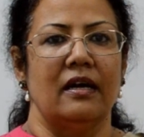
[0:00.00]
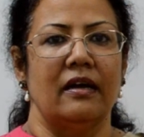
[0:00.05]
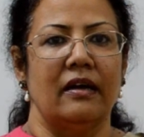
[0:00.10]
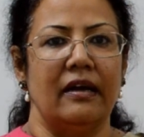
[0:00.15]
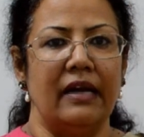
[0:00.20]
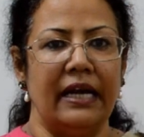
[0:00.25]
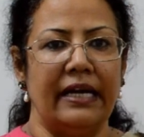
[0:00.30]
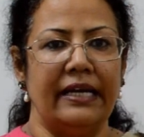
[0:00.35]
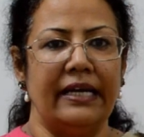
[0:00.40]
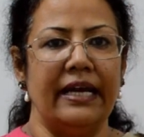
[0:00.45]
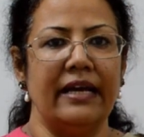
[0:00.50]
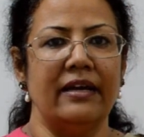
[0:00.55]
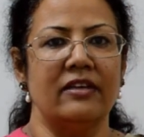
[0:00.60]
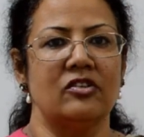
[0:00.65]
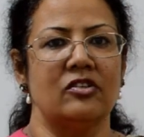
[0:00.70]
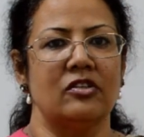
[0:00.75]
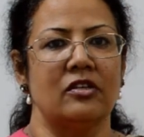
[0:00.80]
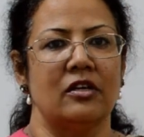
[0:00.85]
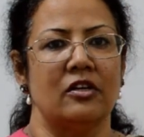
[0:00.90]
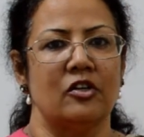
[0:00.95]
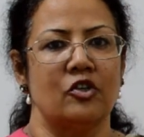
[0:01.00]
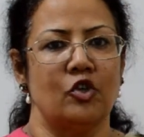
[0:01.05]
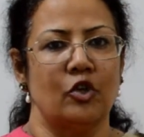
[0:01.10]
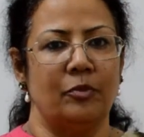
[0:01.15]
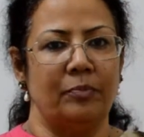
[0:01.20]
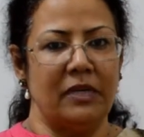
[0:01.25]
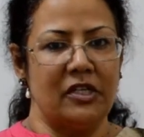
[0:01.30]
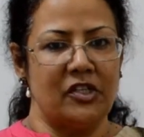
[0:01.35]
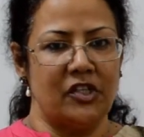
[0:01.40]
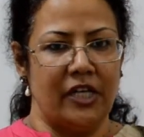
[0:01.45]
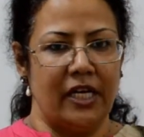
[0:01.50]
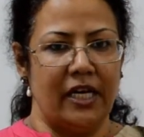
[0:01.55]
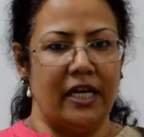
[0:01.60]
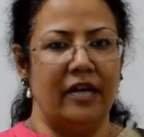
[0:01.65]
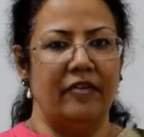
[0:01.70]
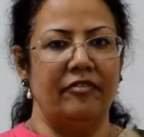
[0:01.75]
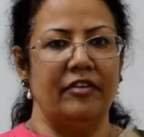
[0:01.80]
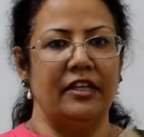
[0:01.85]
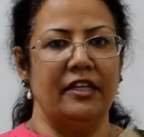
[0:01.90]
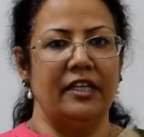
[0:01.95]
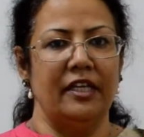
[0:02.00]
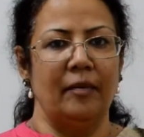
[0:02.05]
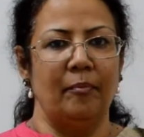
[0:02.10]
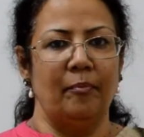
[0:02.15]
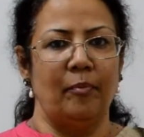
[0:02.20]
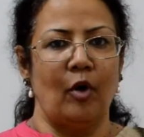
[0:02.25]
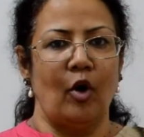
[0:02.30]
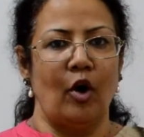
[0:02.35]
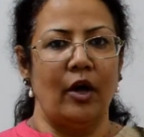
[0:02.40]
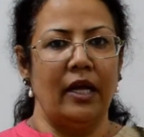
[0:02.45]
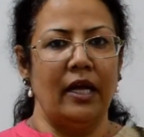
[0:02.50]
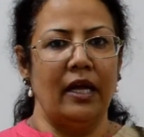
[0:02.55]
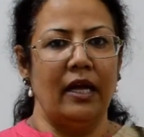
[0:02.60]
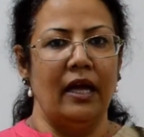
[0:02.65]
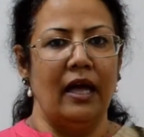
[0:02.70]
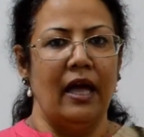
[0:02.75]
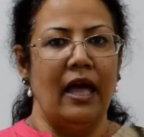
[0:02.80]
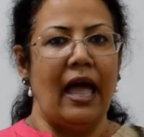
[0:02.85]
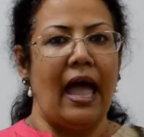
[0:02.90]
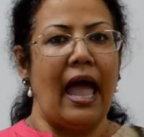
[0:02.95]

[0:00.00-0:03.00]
Ratings should be shared with the employee,